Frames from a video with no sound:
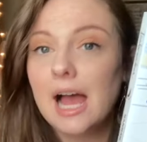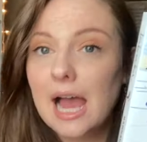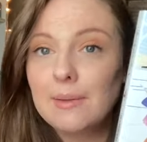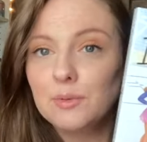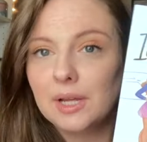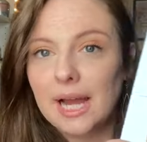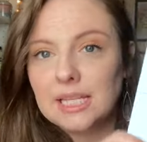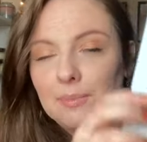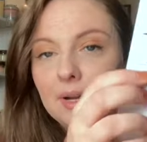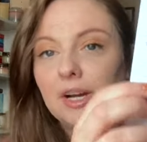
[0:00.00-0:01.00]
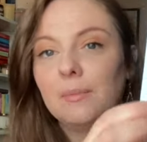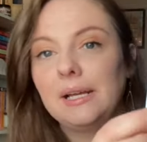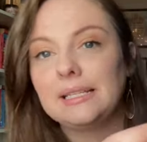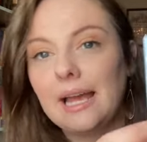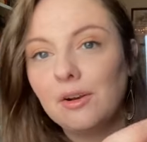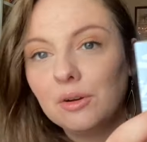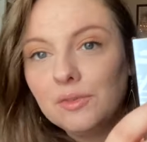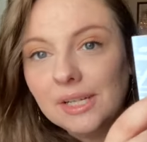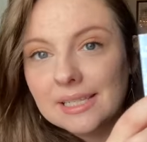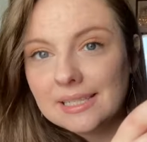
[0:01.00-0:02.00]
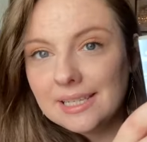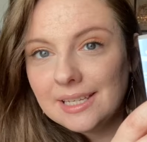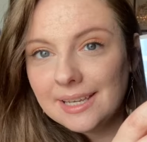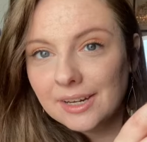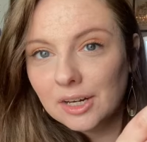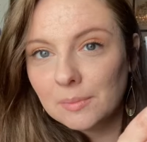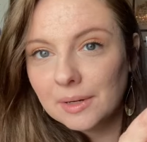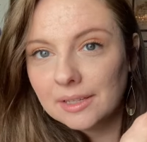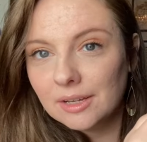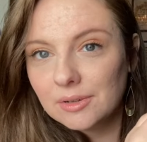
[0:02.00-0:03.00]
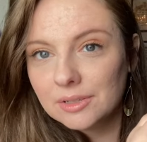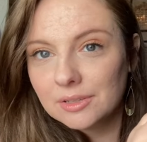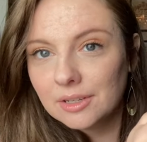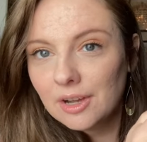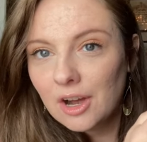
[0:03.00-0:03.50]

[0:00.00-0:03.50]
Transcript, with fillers: I'm doing Icebreaker because I don't know if you can see here, but those